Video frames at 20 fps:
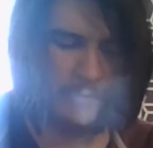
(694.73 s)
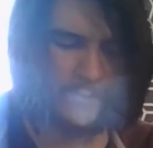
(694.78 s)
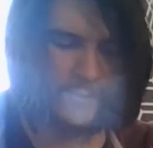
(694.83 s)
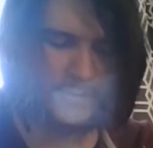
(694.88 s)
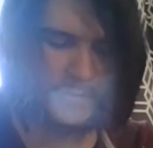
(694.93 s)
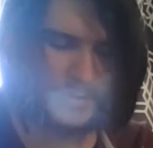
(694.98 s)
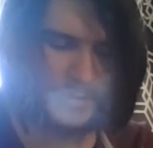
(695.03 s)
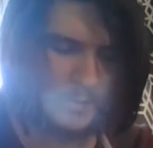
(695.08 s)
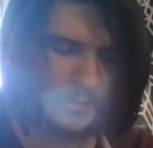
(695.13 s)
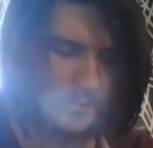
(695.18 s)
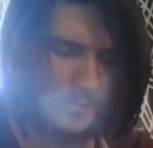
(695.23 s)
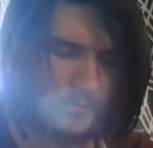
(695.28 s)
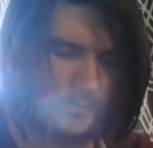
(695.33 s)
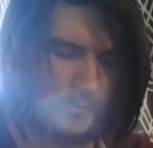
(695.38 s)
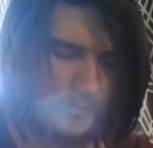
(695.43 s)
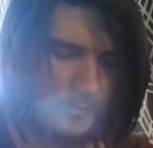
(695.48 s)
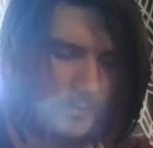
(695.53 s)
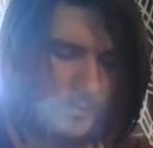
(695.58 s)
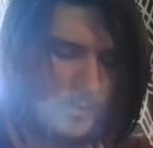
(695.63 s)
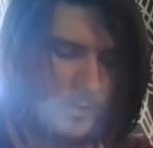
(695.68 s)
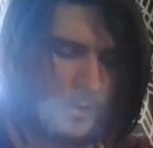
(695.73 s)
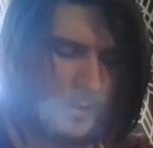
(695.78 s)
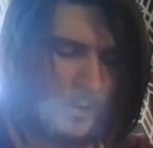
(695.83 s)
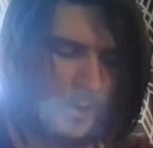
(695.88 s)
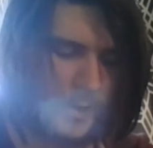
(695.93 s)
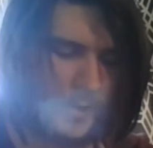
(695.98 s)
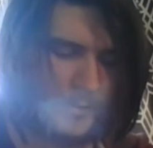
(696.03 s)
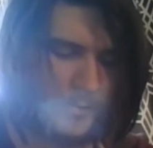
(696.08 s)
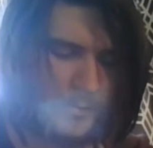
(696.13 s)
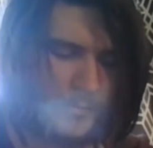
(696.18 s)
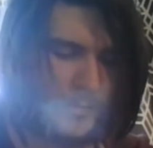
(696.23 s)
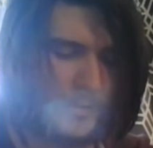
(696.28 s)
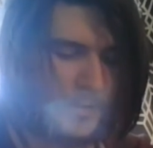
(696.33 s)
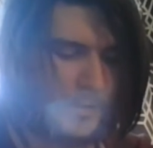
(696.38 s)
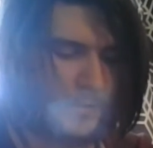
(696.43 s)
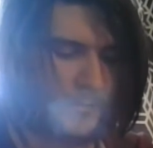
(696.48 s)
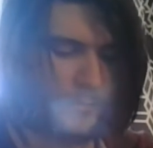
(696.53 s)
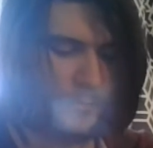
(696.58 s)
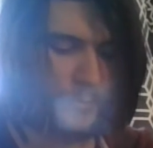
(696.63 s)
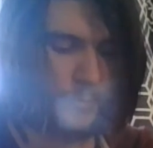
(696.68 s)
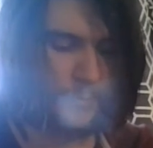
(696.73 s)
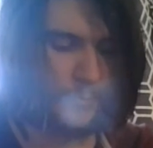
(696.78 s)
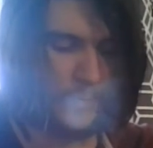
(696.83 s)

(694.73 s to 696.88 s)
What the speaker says: Alexander, Aether the Evil